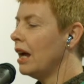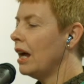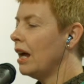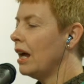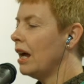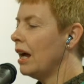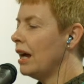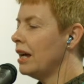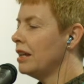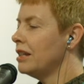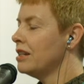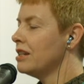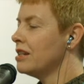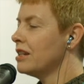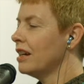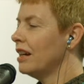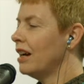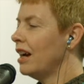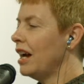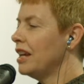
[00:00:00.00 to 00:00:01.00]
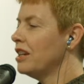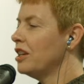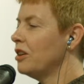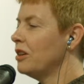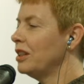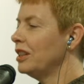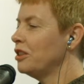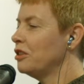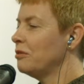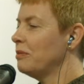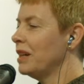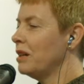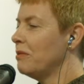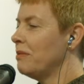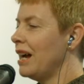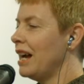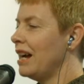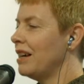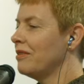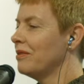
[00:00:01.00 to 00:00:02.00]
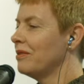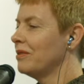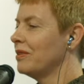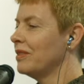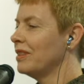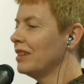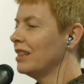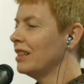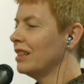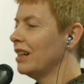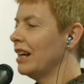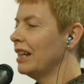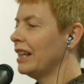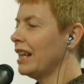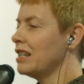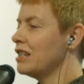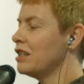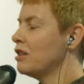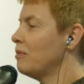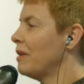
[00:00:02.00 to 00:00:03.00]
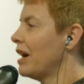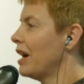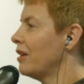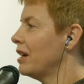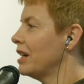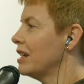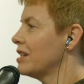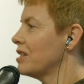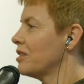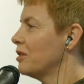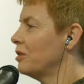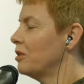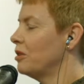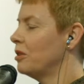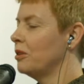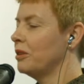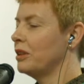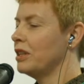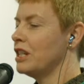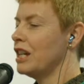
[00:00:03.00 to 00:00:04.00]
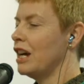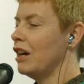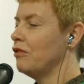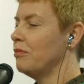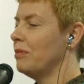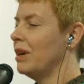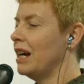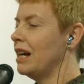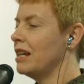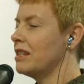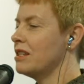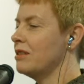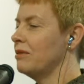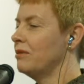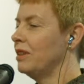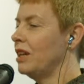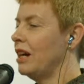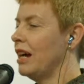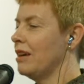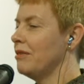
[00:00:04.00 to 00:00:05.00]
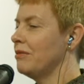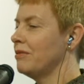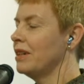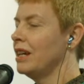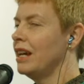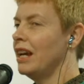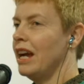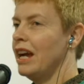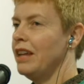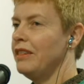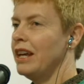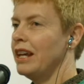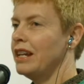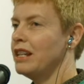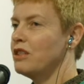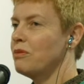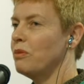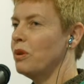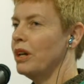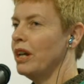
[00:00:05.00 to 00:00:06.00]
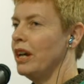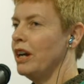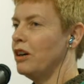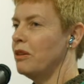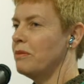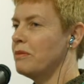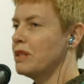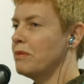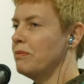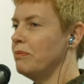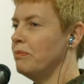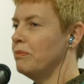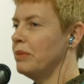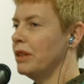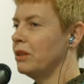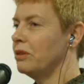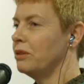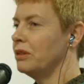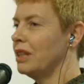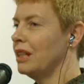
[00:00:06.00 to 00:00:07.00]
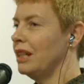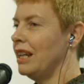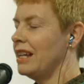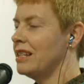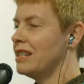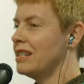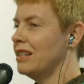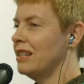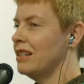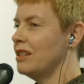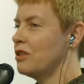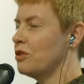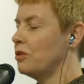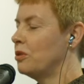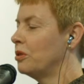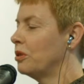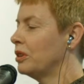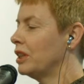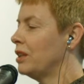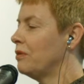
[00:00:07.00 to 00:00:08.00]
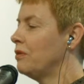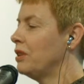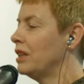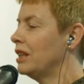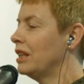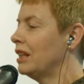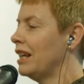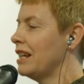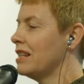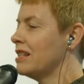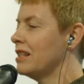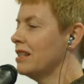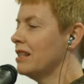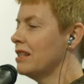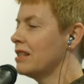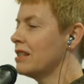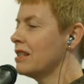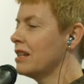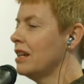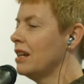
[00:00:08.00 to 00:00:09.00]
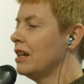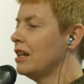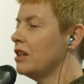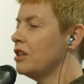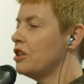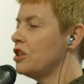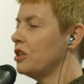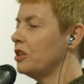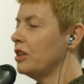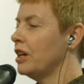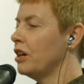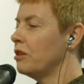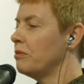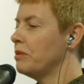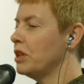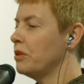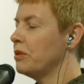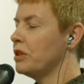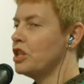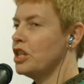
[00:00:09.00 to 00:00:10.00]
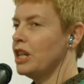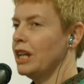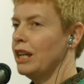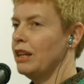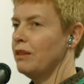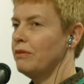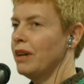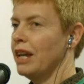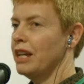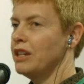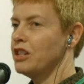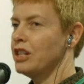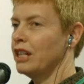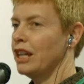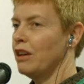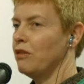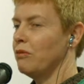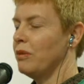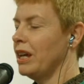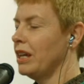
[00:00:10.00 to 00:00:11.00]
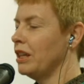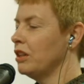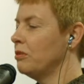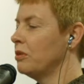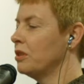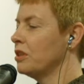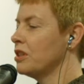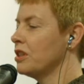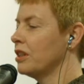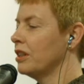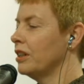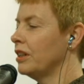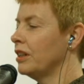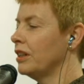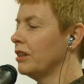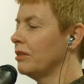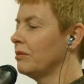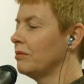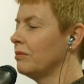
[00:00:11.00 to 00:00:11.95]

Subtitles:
And I know a little bit about, I guess, the barriers or the tough parts of life, and that is what helps build the lessons or give you the lessons to help you achieve and to get where you want to go.